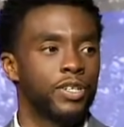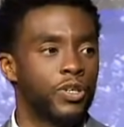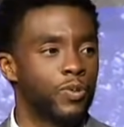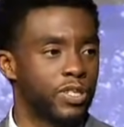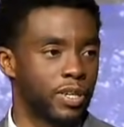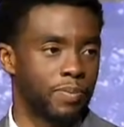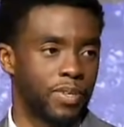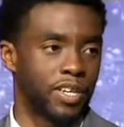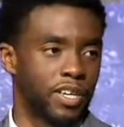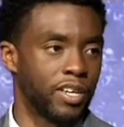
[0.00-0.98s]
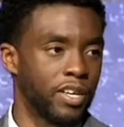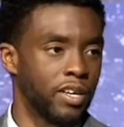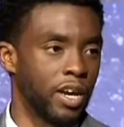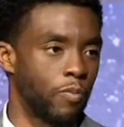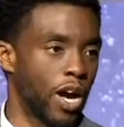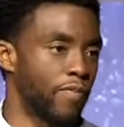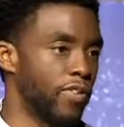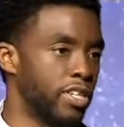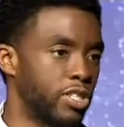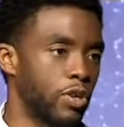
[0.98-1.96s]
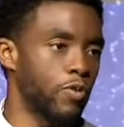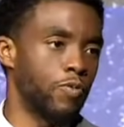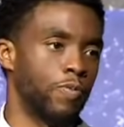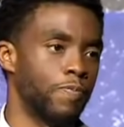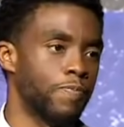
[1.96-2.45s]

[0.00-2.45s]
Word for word: to do something, and rightfully so.